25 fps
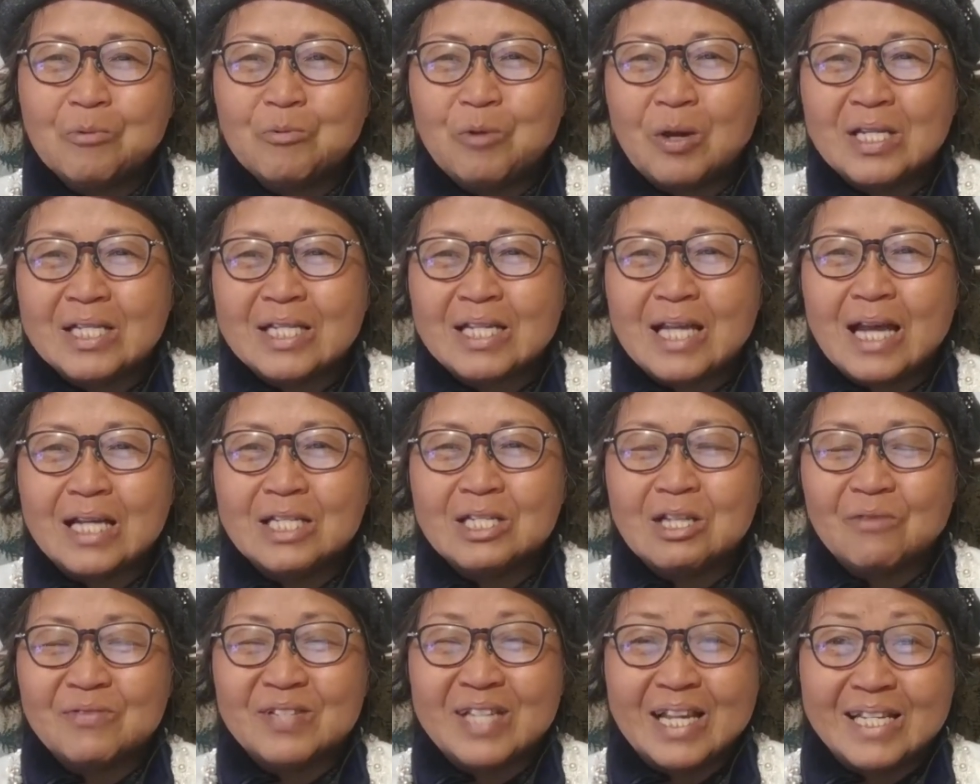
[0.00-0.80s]
quick
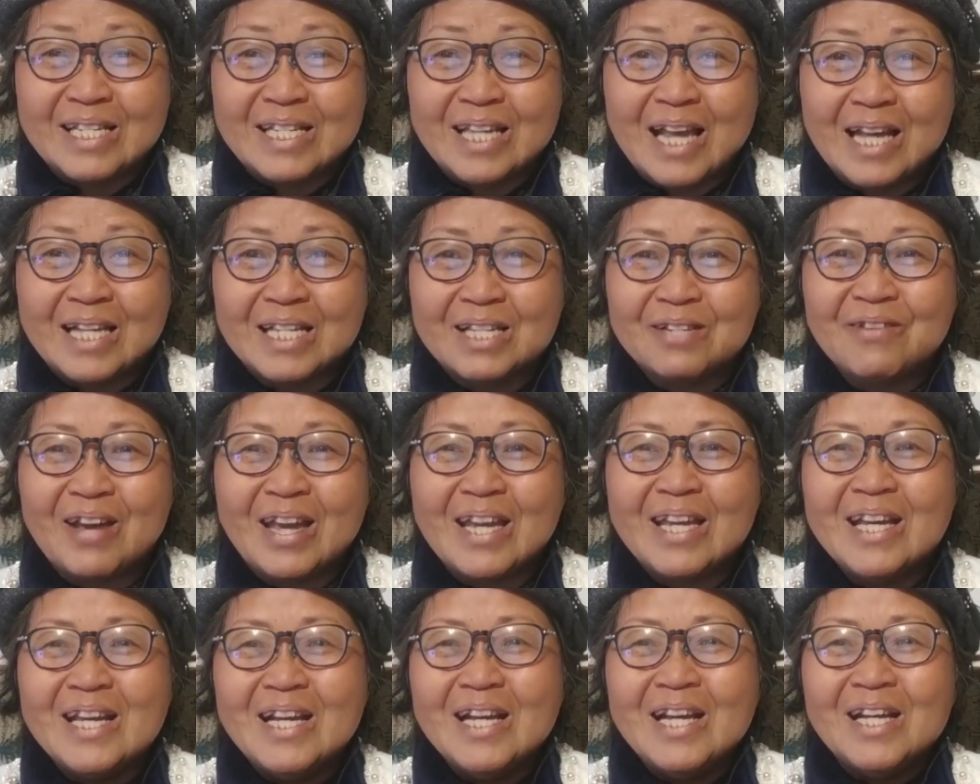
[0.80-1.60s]
sense of success,
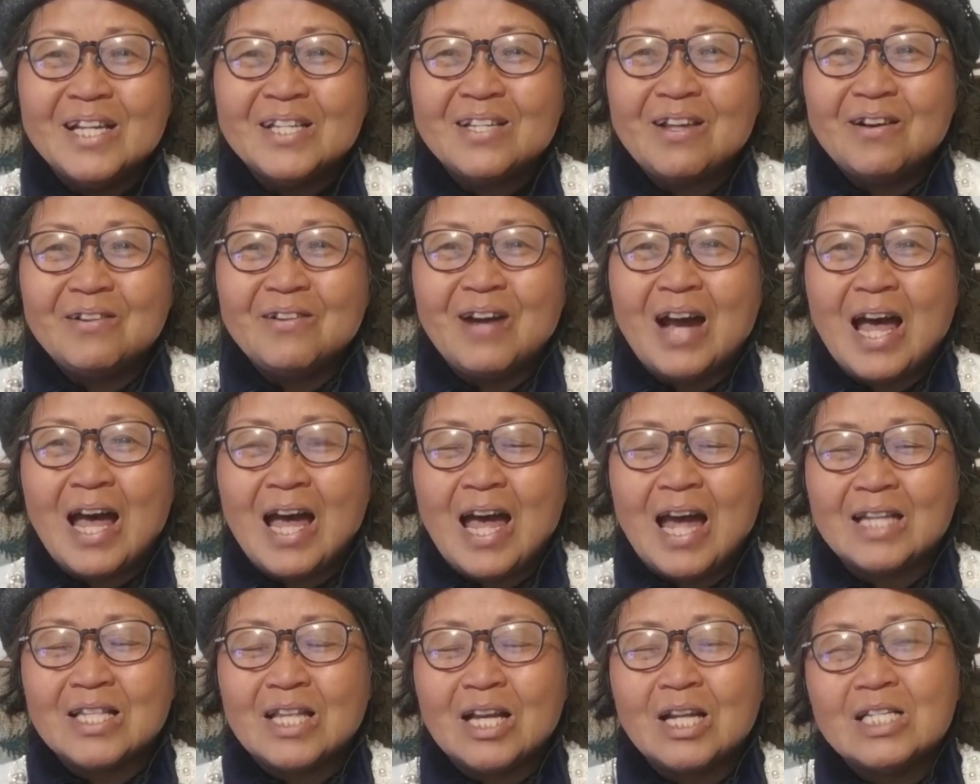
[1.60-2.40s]
right? So
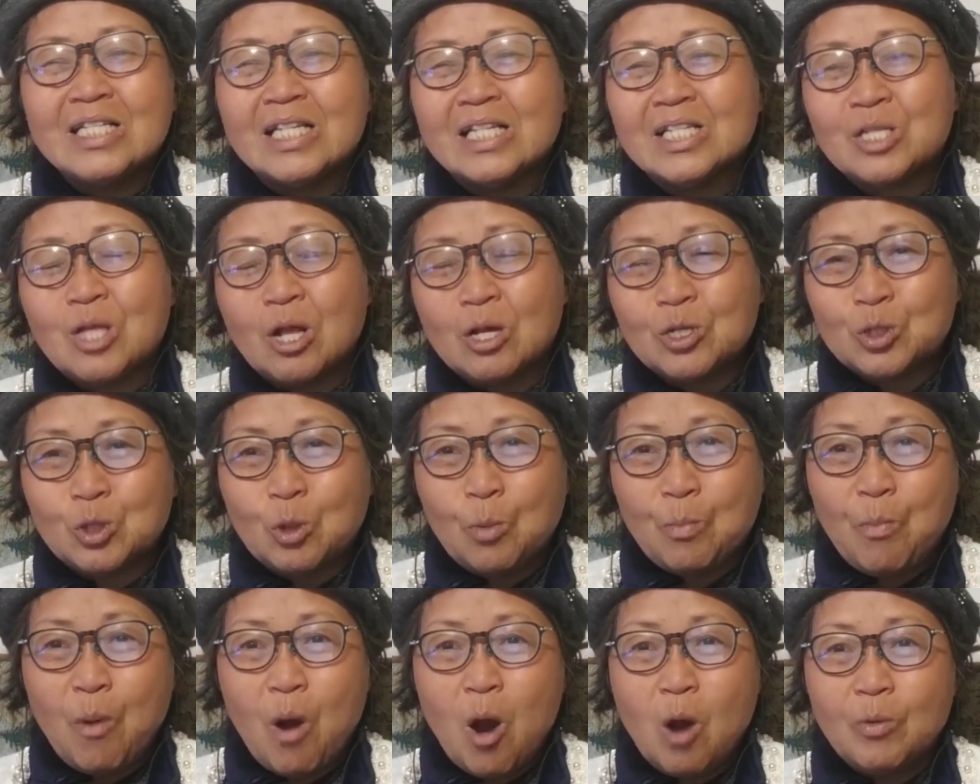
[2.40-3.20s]
and then it's not
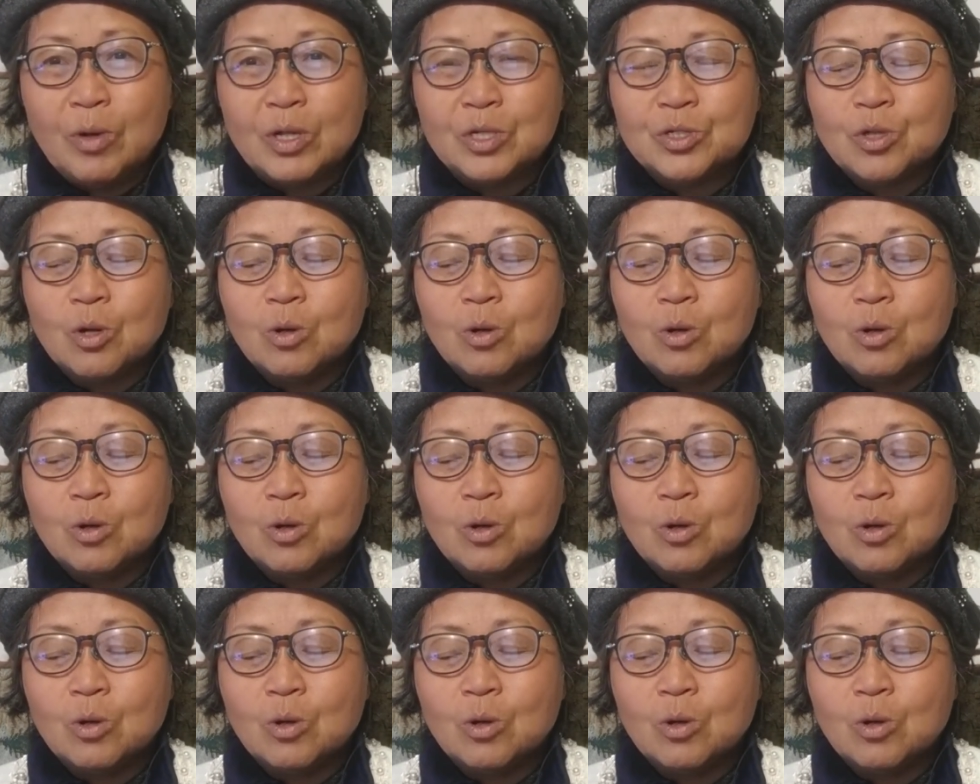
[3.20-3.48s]
so boring.